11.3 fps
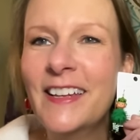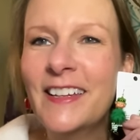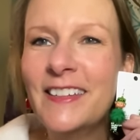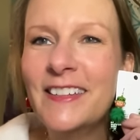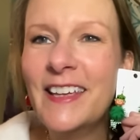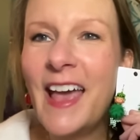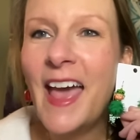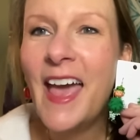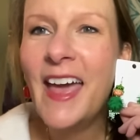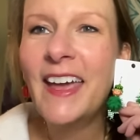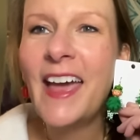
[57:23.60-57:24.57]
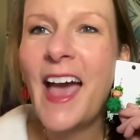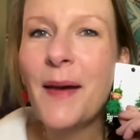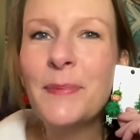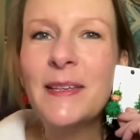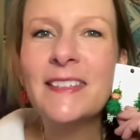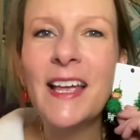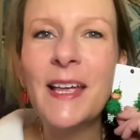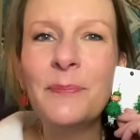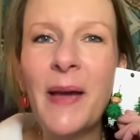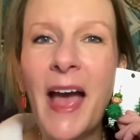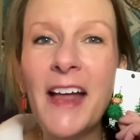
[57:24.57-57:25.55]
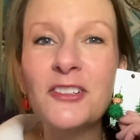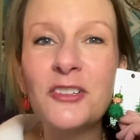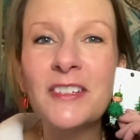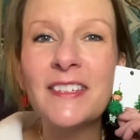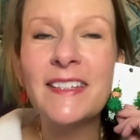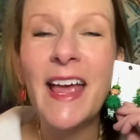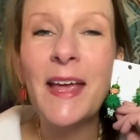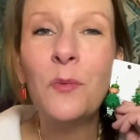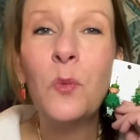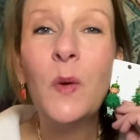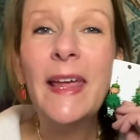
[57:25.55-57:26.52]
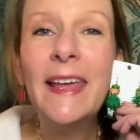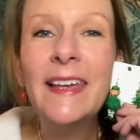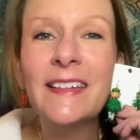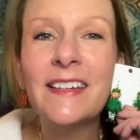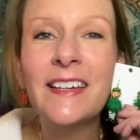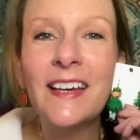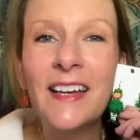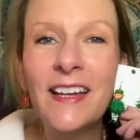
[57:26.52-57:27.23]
Yay! Happy St. Patrick's Day week.